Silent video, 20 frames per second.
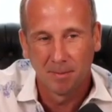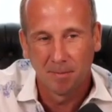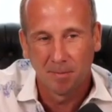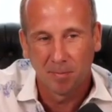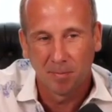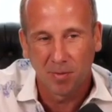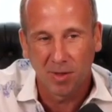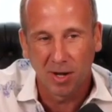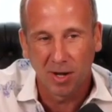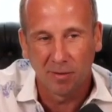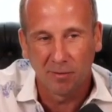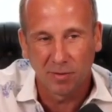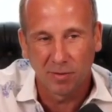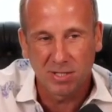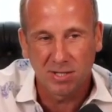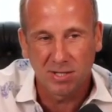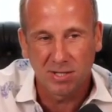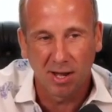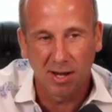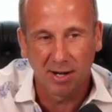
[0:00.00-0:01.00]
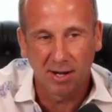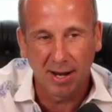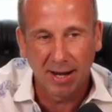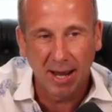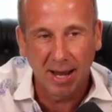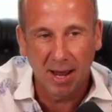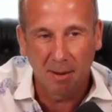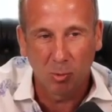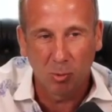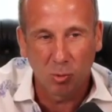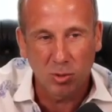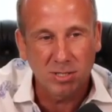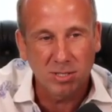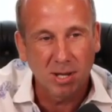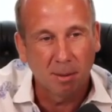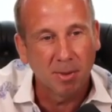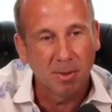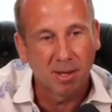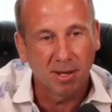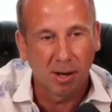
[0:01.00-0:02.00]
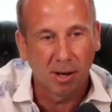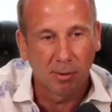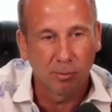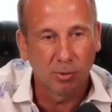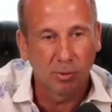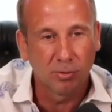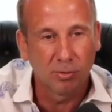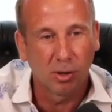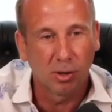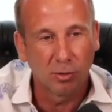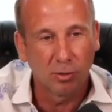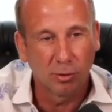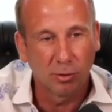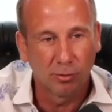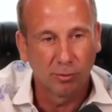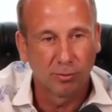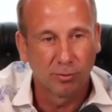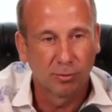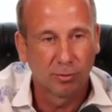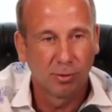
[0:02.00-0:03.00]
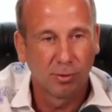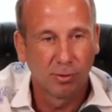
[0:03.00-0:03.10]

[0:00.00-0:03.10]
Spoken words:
that I've decided I am, or something I will not lose.